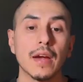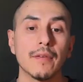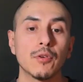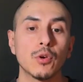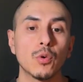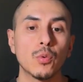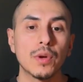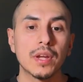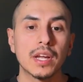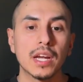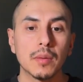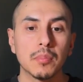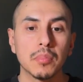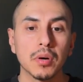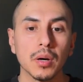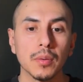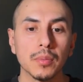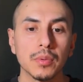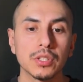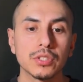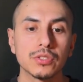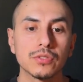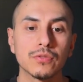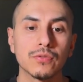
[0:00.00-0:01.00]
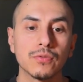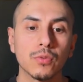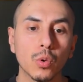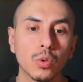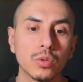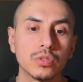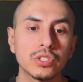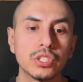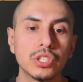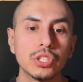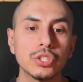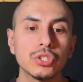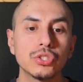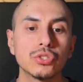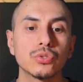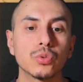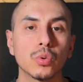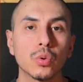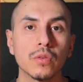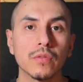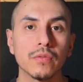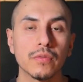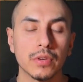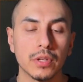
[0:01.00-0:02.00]
Every week I publish 14
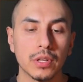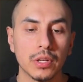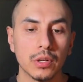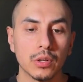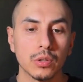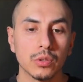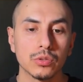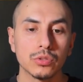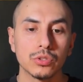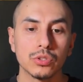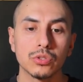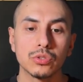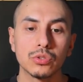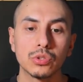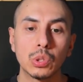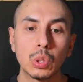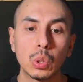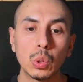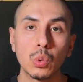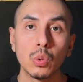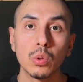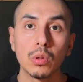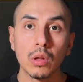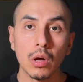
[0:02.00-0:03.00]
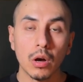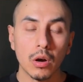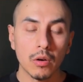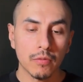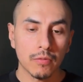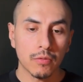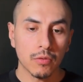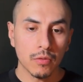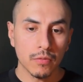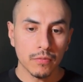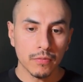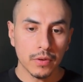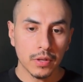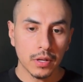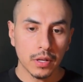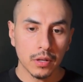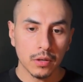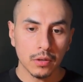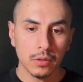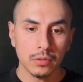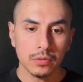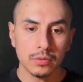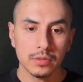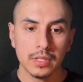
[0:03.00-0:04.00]
short videos, 2 long form
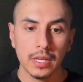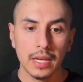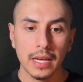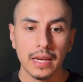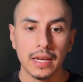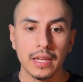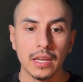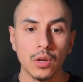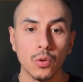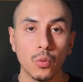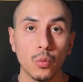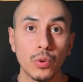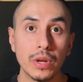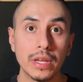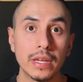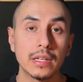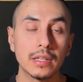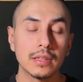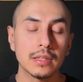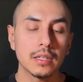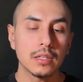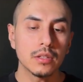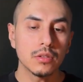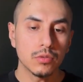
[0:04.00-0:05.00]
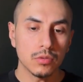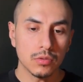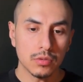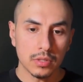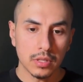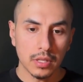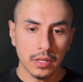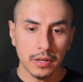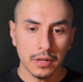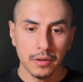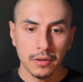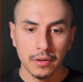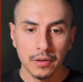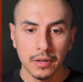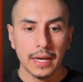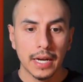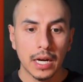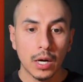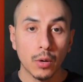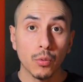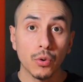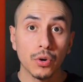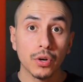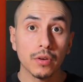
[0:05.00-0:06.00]
videos, and a weekly newsletter. And
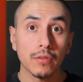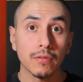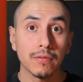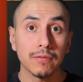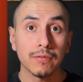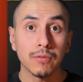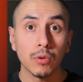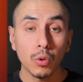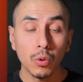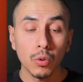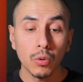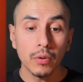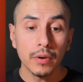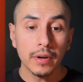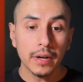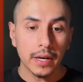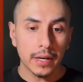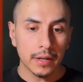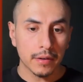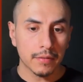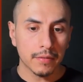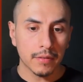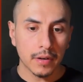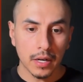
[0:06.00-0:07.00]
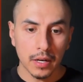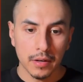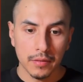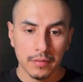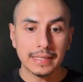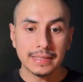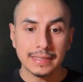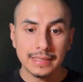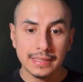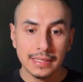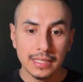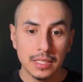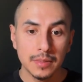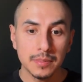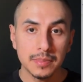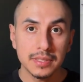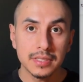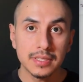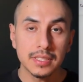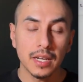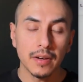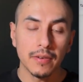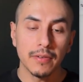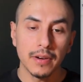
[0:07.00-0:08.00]
I work a full 9 to 5. I sleep
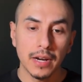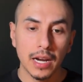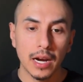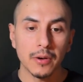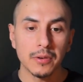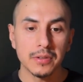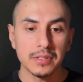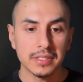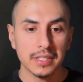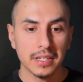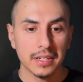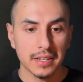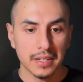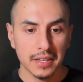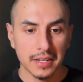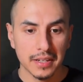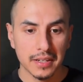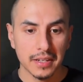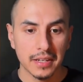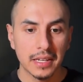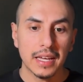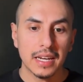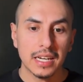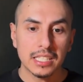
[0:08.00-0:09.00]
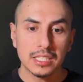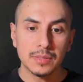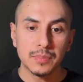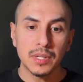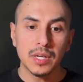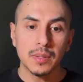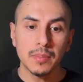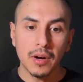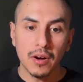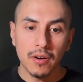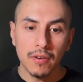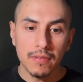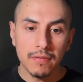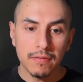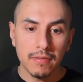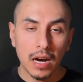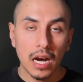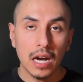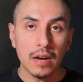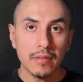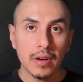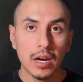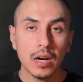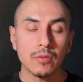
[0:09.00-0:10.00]
7 hours at night, and I spend about
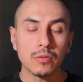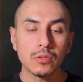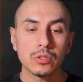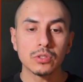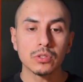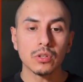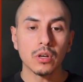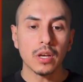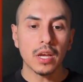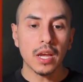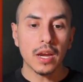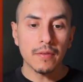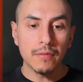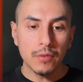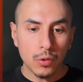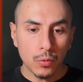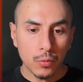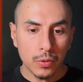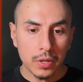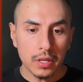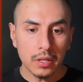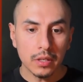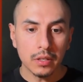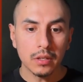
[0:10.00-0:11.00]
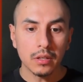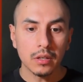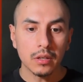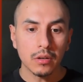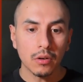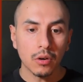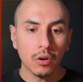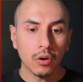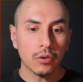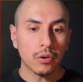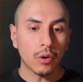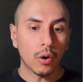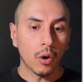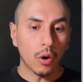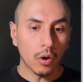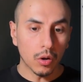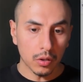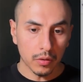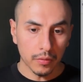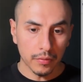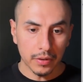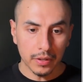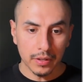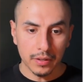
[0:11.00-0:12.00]
5 hours every week on
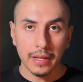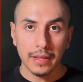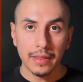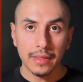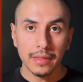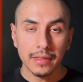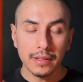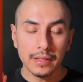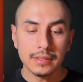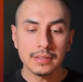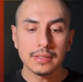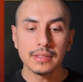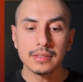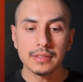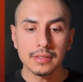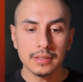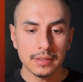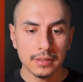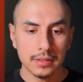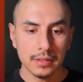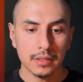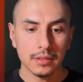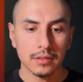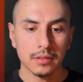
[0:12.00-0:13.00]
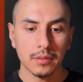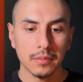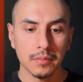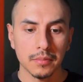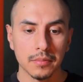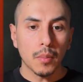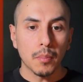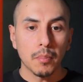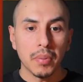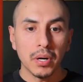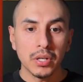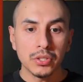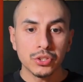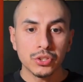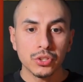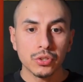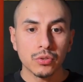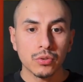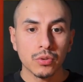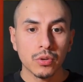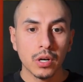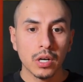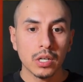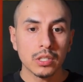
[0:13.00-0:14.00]
all of it. And this is the system. A bunch of
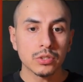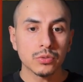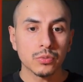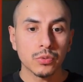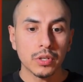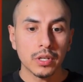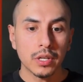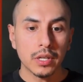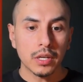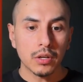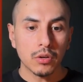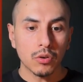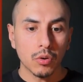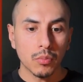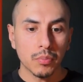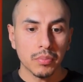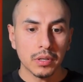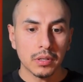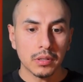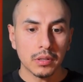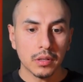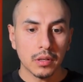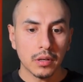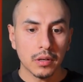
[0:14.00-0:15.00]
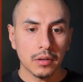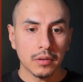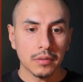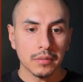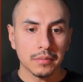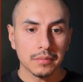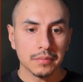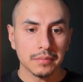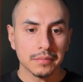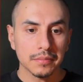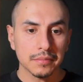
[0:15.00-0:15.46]
crons running in OpenClaw,